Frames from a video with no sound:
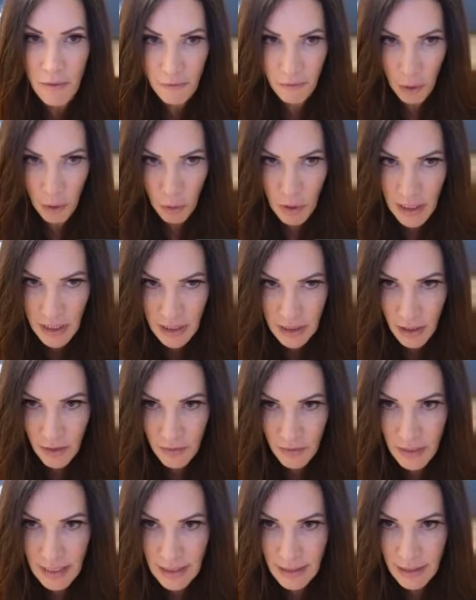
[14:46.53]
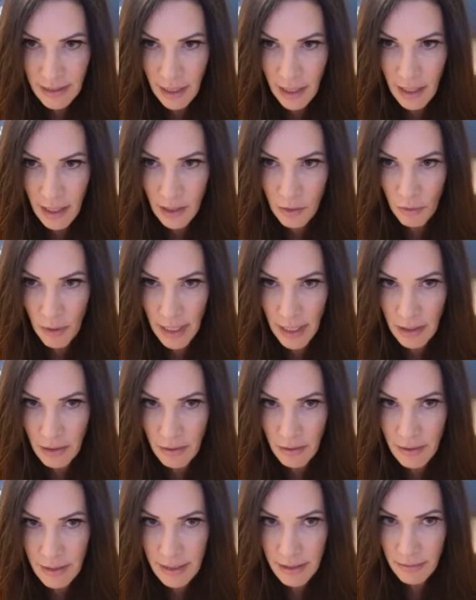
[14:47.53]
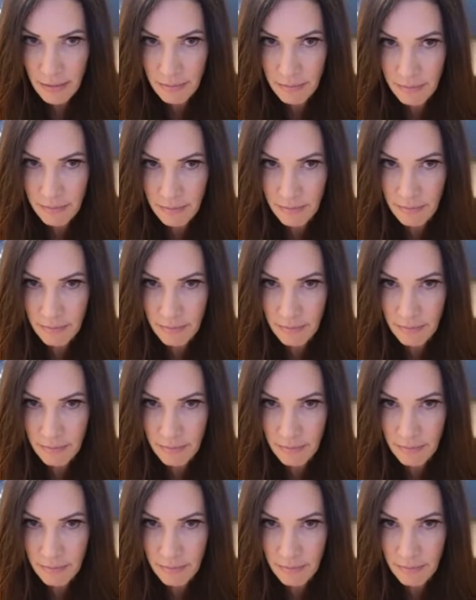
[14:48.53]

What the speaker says: focus on these guardrails,